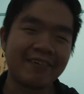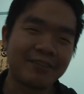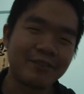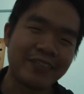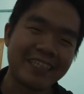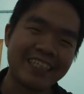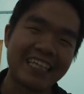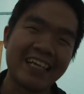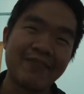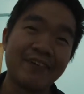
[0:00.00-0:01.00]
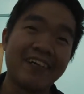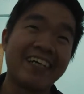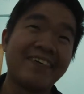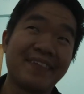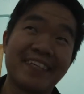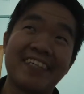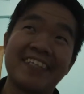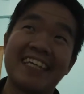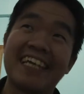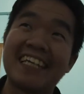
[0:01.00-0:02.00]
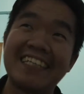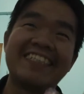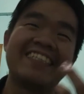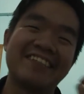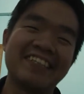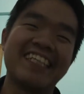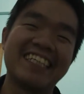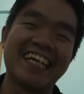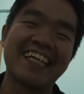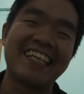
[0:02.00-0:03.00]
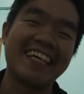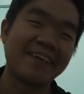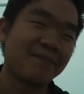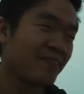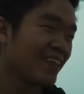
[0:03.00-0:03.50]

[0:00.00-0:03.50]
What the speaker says: I was doing this daily vlog. Oh my gosh! And then this is only the second day.